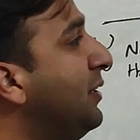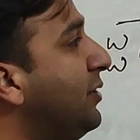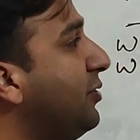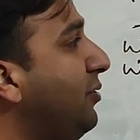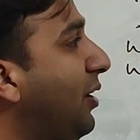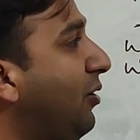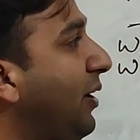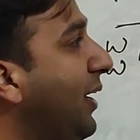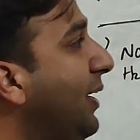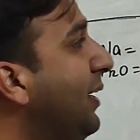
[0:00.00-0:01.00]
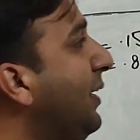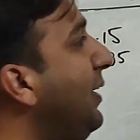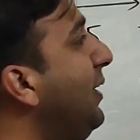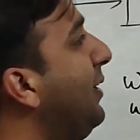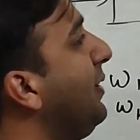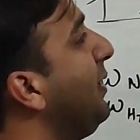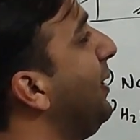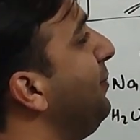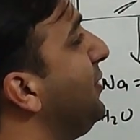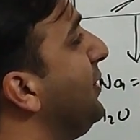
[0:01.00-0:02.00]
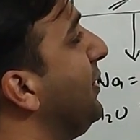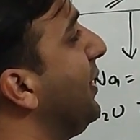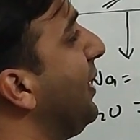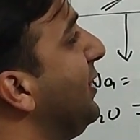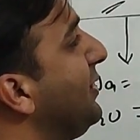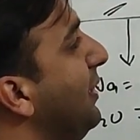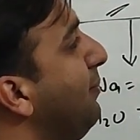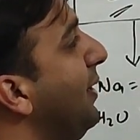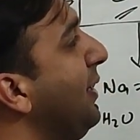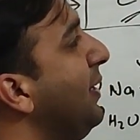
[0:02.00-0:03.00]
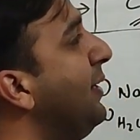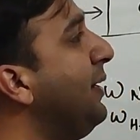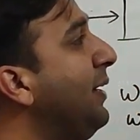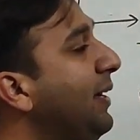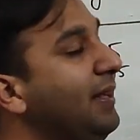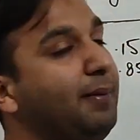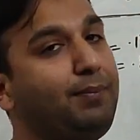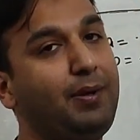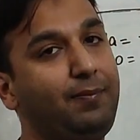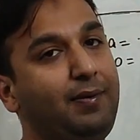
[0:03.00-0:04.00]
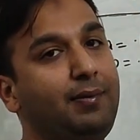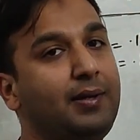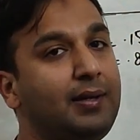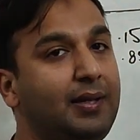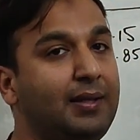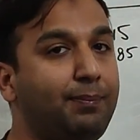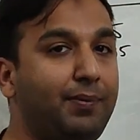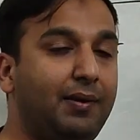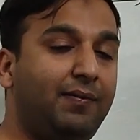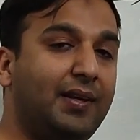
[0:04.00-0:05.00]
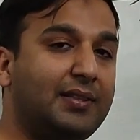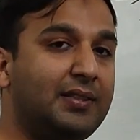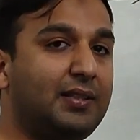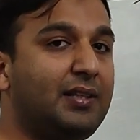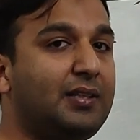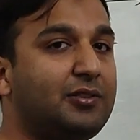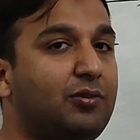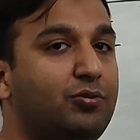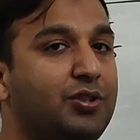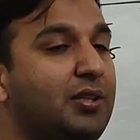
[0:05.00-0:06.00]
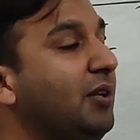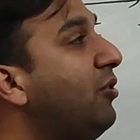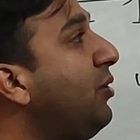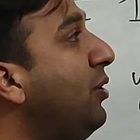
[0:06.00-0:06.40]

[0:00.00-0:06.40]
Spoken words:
So now here comes the crystal, but in the previous solution or